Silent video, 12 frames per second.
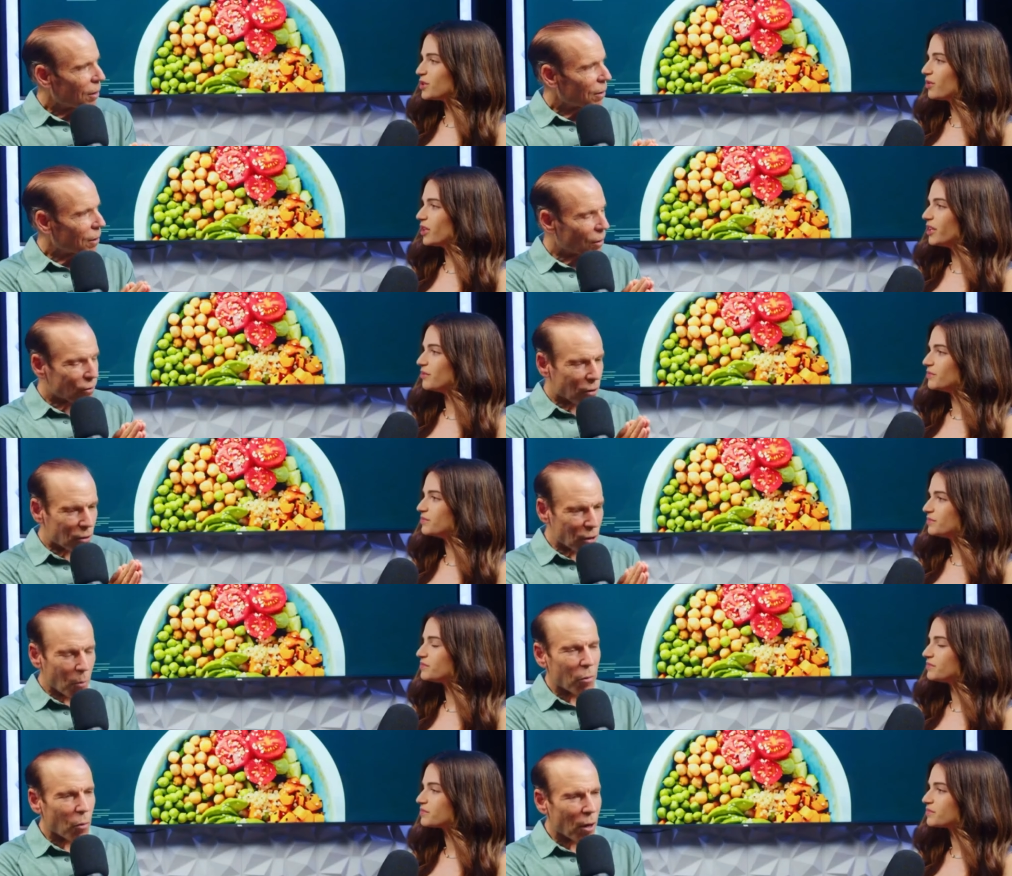Speaker 1: Absolutely. That's the
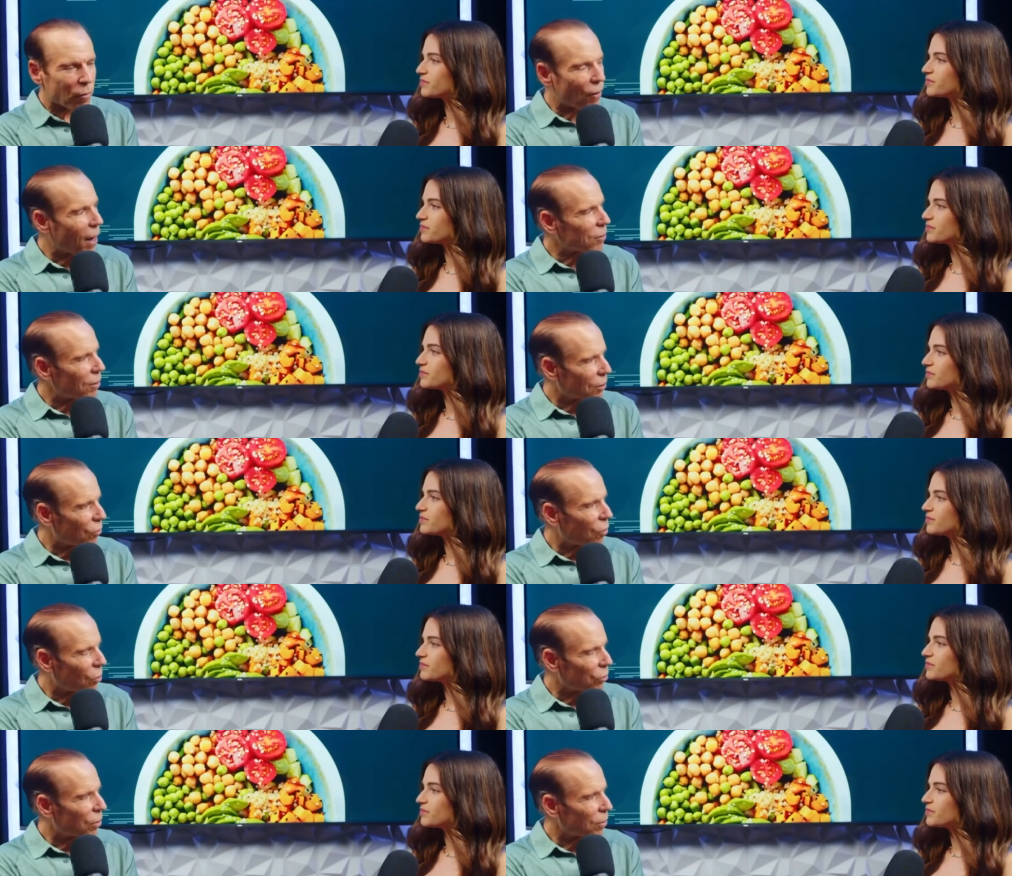number one factor that
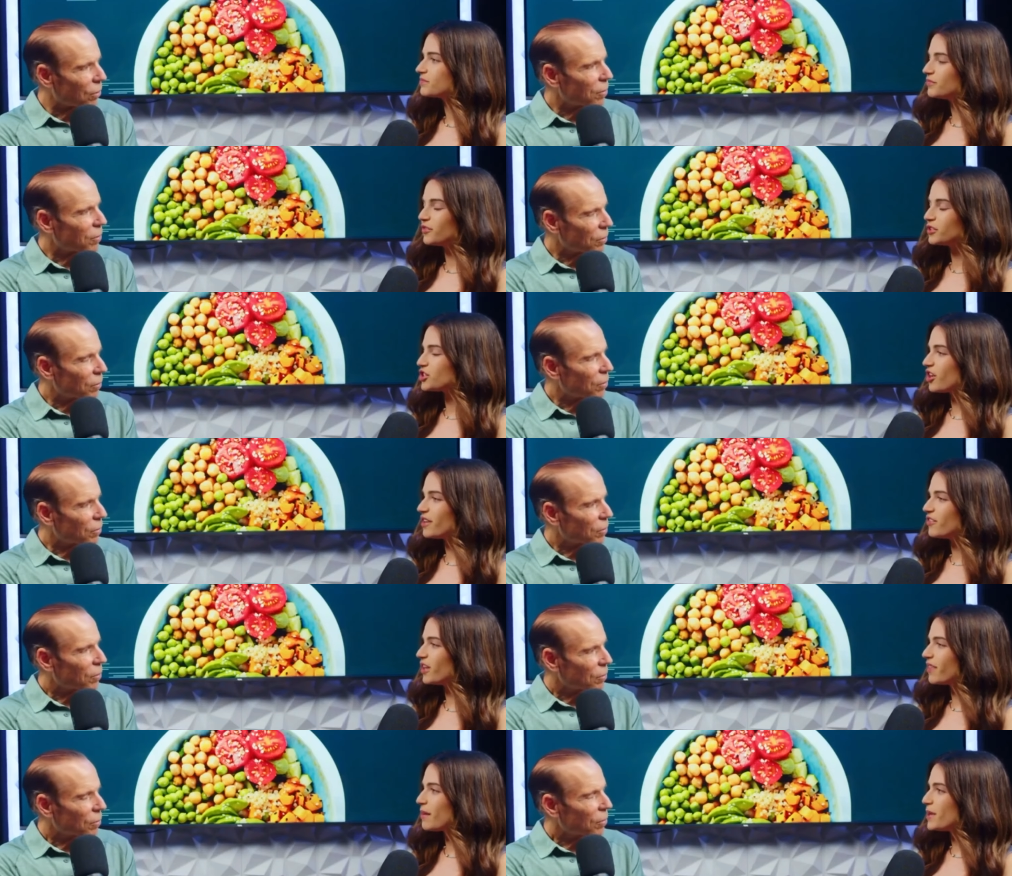controls it.
Speaker 2: For sure. I
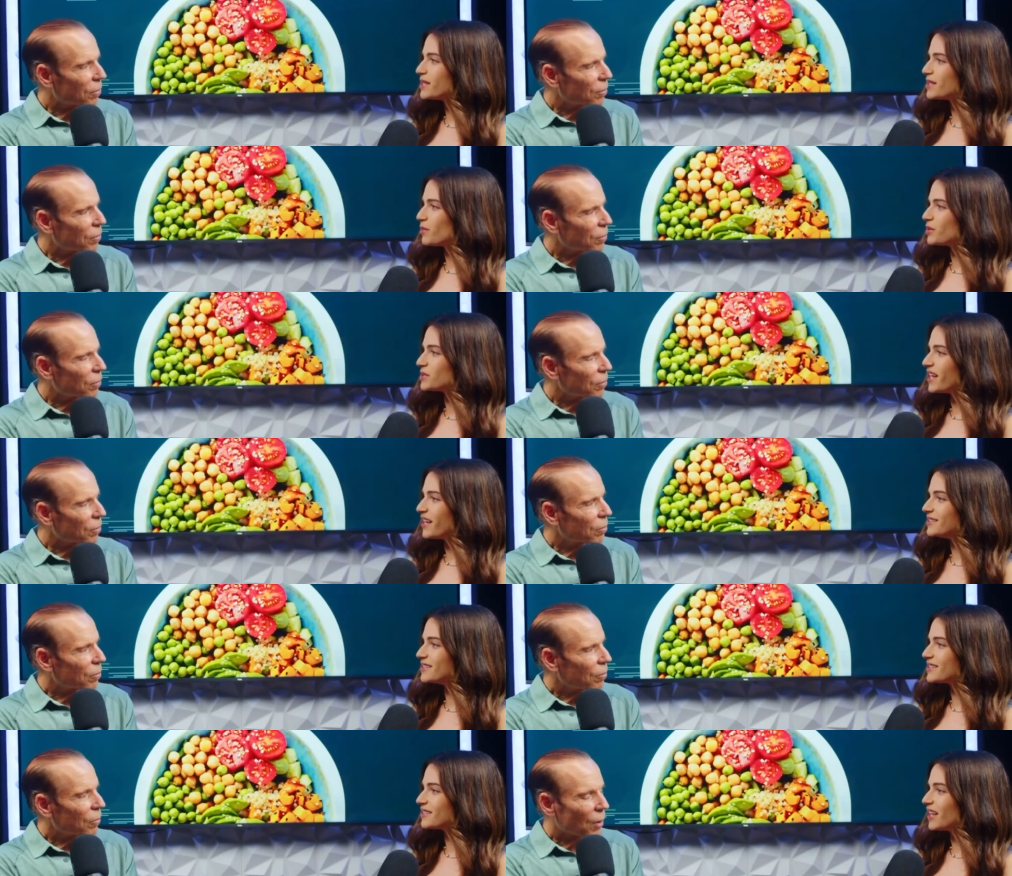feel like that makes the most
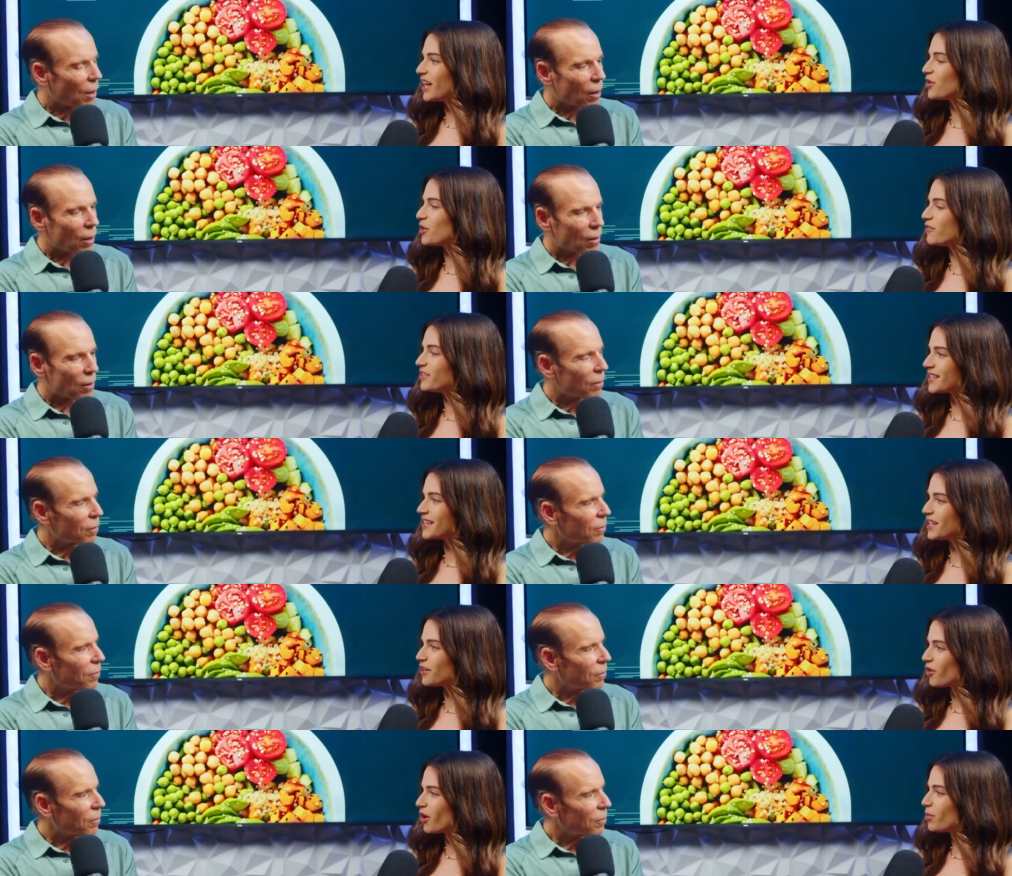sense. Yeah. I don't know if it's because I
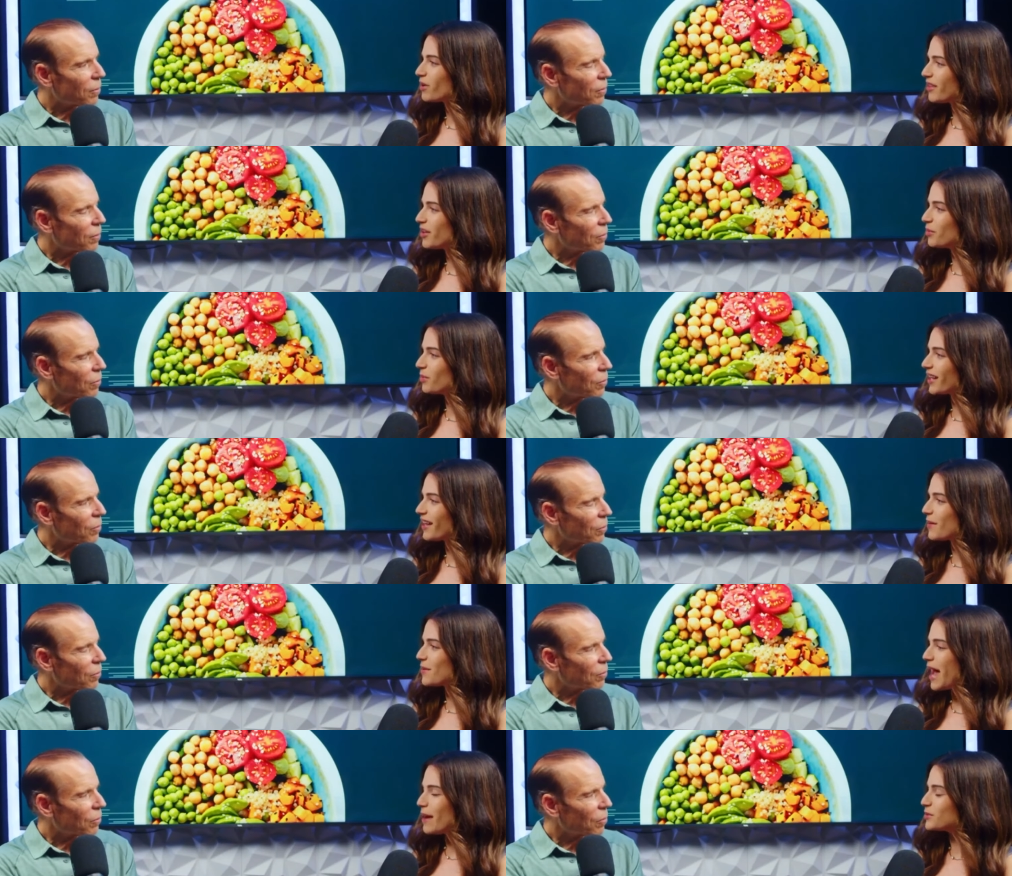grew up with you, but that
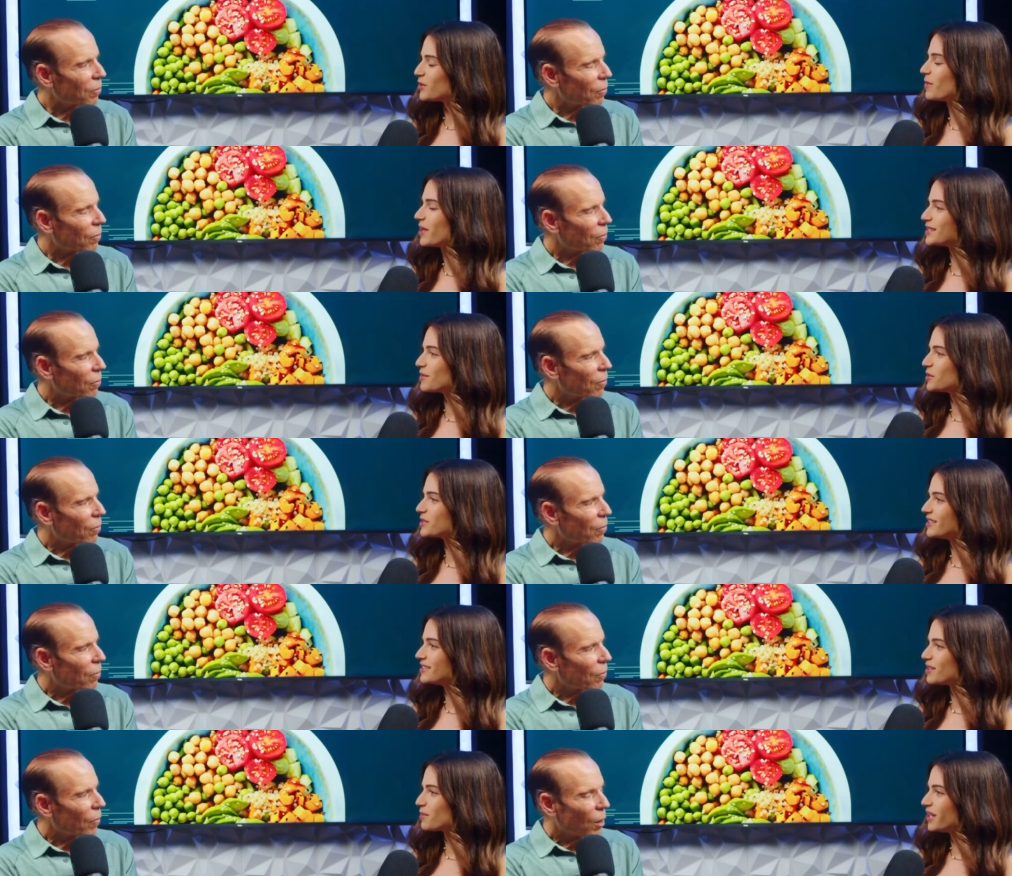absolutely makes the most
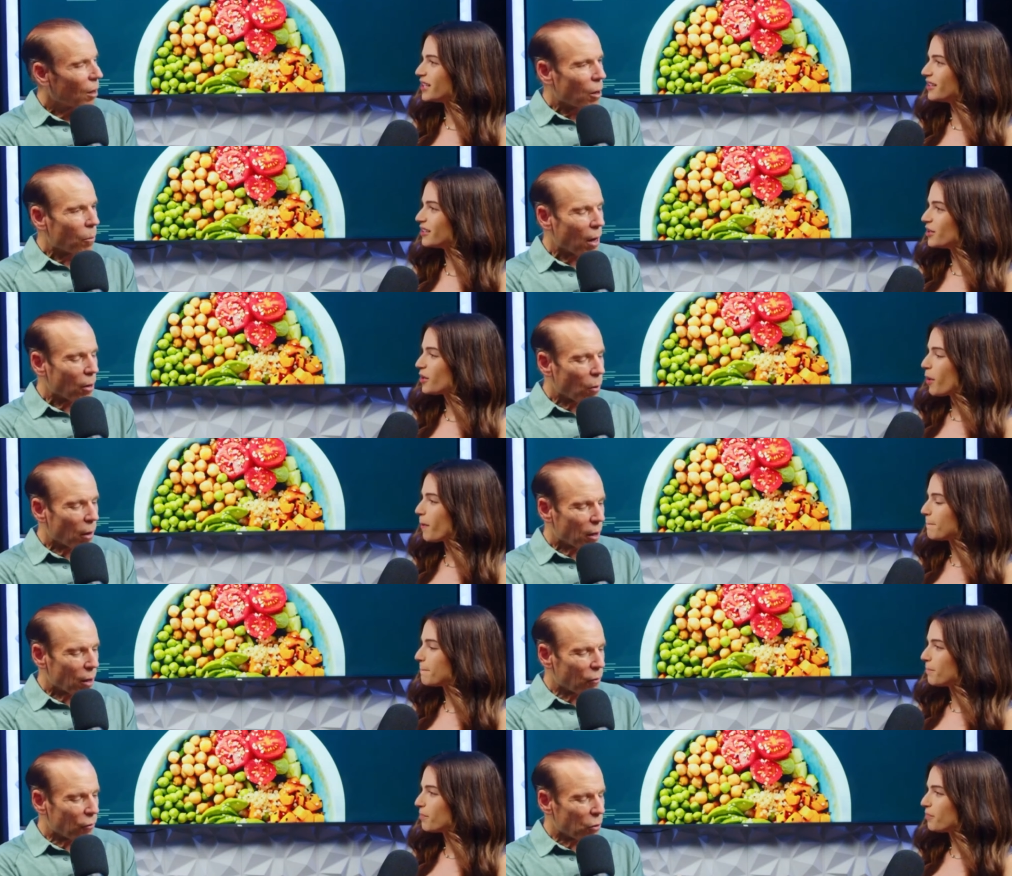sense to me.
Speaker 1: By the way,
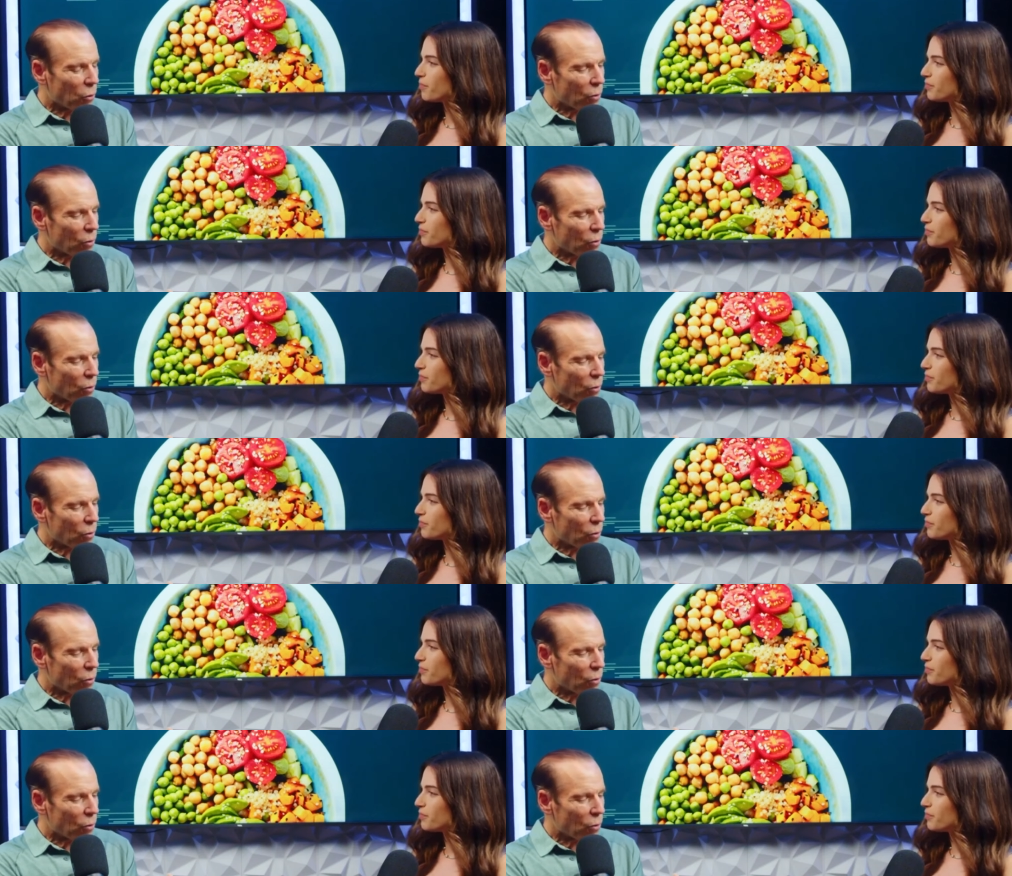if